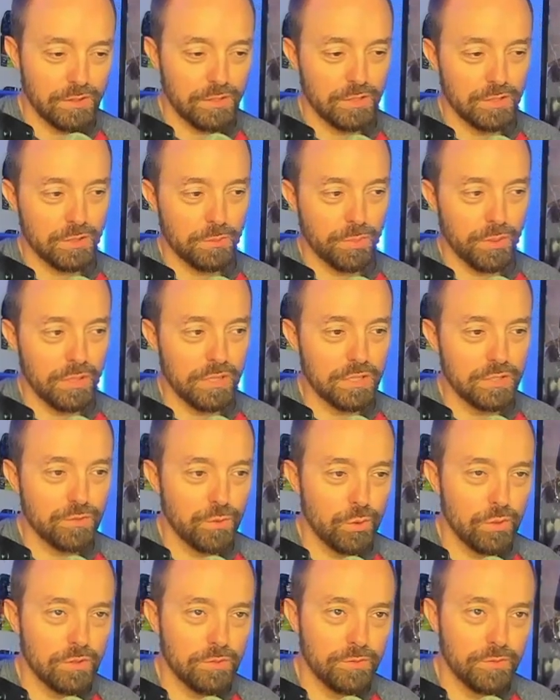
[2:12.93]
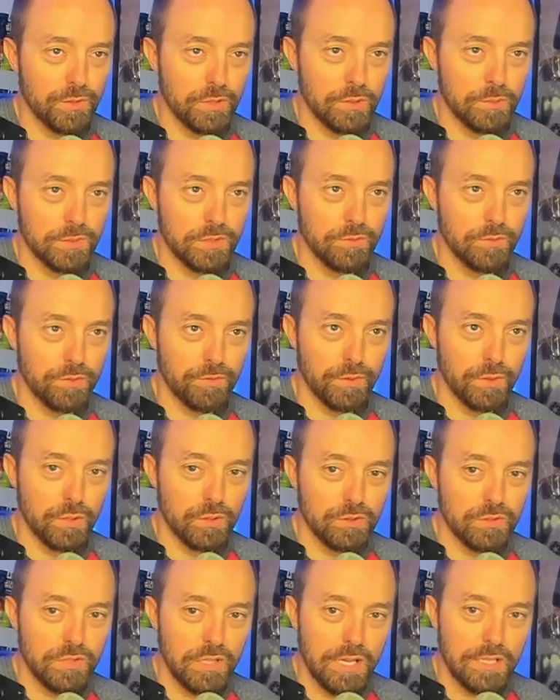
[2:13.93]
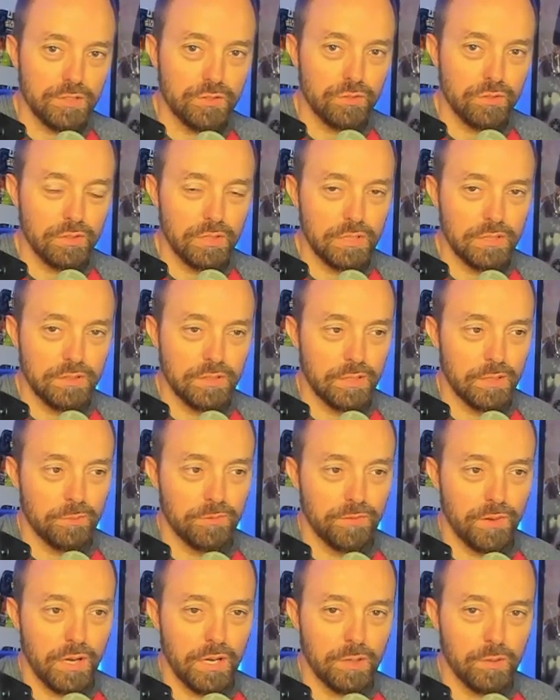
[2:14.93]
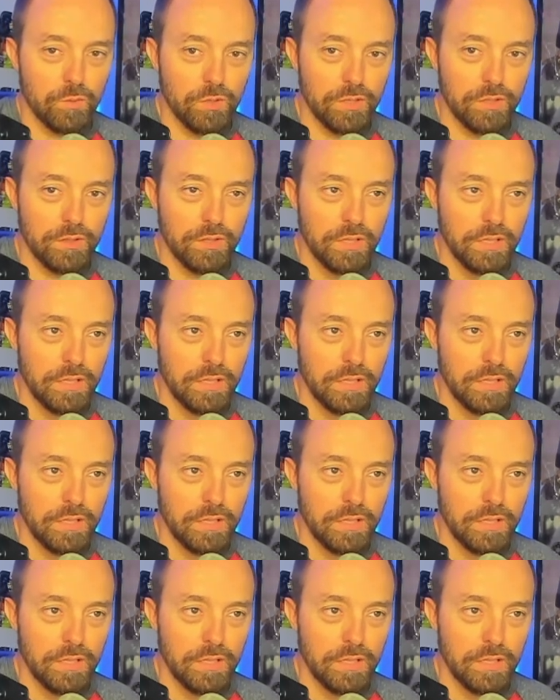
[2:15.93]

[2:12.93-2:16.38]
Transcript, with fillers: there's a place for it in films if it flows naturally, then I'm fine with.